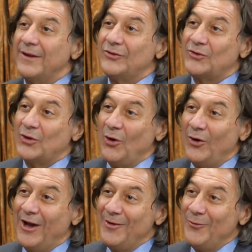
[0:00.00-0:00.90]

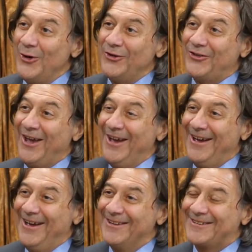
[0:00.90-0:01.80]
So it was
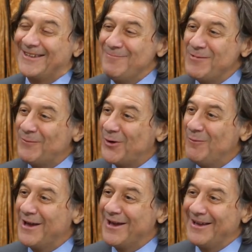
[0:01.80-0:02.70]
stemming
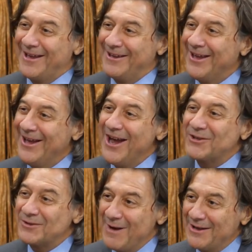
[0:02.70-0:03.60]
from a
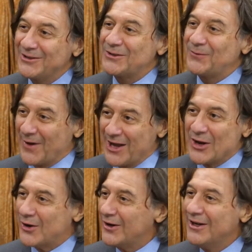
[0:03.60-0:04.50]
tremendous
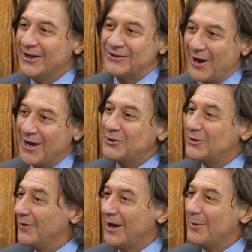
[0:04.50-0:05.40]
failure trying to
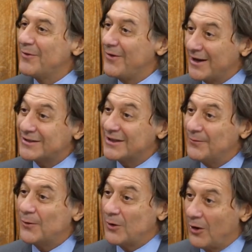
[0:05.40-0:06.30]
develop a vaccine
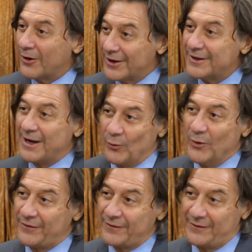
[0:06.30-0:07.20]
for cholera that
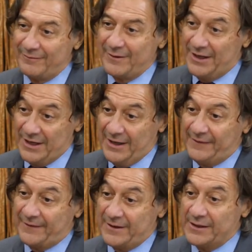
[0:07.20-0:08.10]
was, and
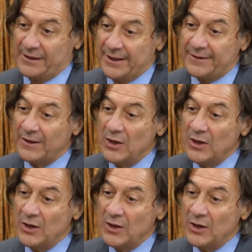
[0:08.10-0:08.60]
it still is,